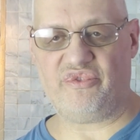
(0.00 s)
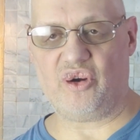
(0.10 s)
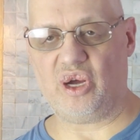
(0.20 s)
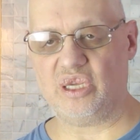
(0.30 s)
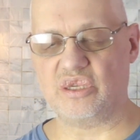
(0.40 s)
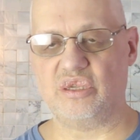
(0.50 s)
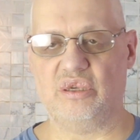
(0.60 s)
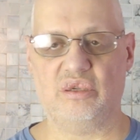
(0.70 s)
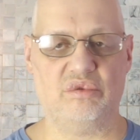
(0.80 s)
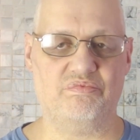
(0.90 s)
frost
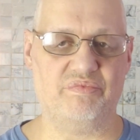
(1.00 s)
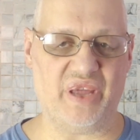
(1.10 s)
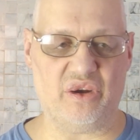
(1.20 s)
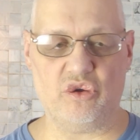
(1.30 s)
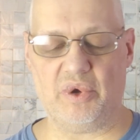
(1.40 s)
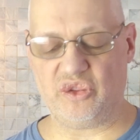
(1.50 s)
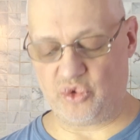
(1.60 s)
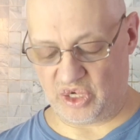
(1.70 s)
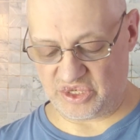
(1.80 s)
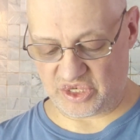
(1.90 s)
down to about
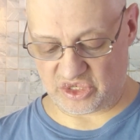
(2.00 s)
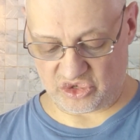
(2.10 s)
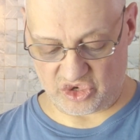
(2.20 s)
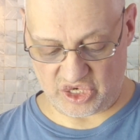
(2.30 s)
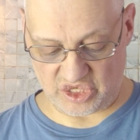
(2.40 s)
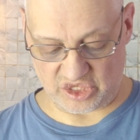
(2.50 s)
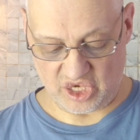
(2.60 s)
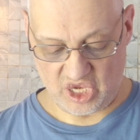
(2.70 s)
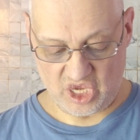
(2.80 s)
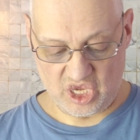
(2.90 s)
26 degrees.
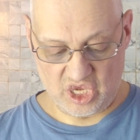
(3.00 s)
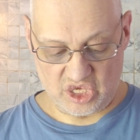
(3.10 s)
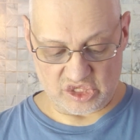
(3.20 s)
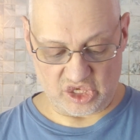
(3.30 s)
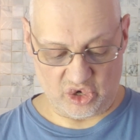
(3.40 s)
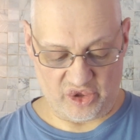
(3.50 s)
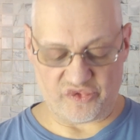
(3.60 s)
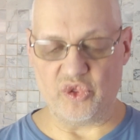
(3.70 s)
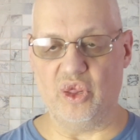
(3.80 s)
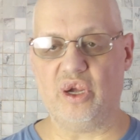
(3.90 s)
So if
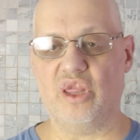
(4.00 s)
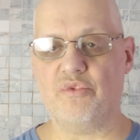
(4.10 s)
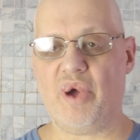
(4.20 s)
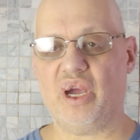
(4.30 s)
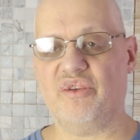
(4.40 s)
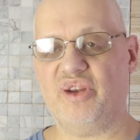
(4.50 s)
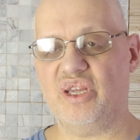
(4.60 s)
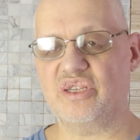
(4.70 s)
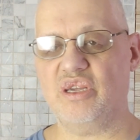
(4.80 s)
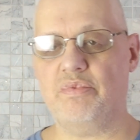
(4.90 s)
you look on the back of
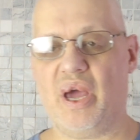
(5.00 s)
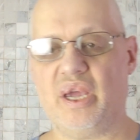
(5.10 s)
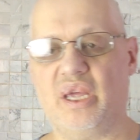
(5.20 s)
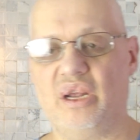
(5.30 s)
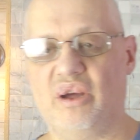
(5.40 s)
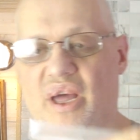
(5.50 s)
any seed packet, it'll